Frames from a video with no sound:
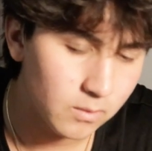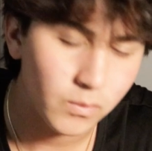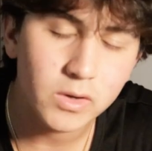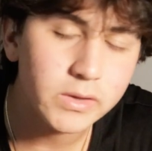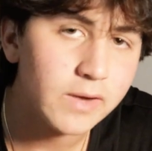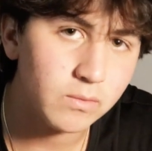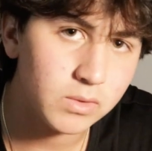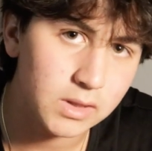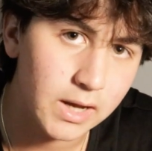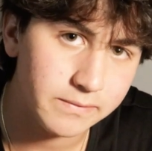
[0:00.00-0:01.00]
We only have
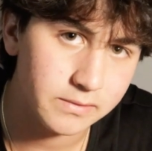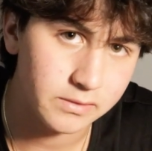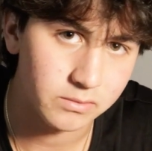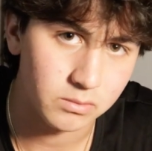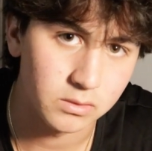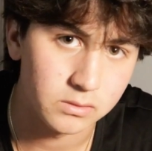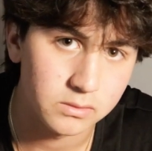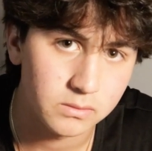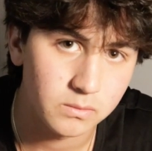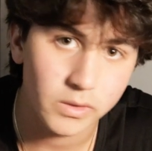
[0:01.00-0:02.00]
one life in this
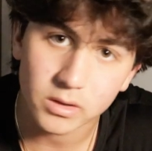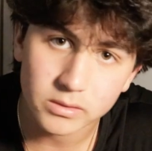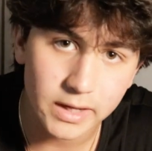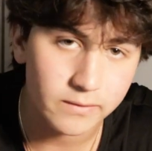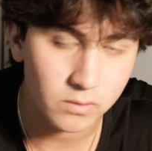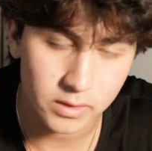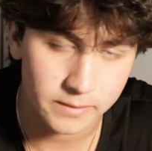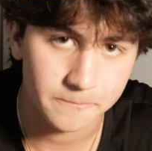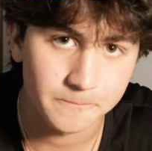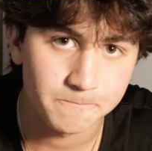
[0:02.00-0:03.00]
world. We only have
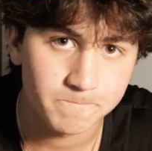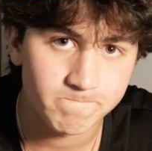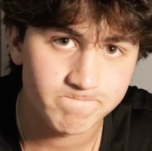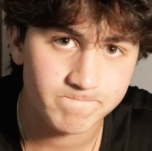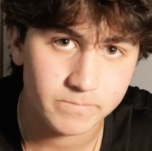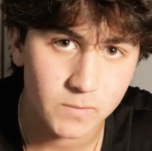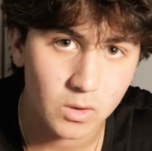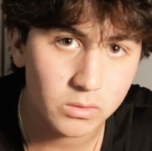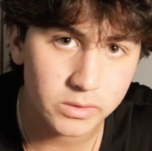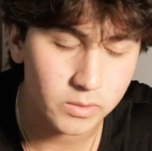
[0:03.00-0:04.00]
one.
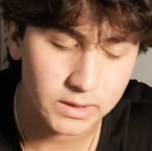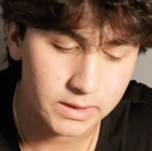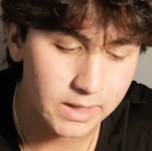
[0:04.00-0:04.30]
Only one.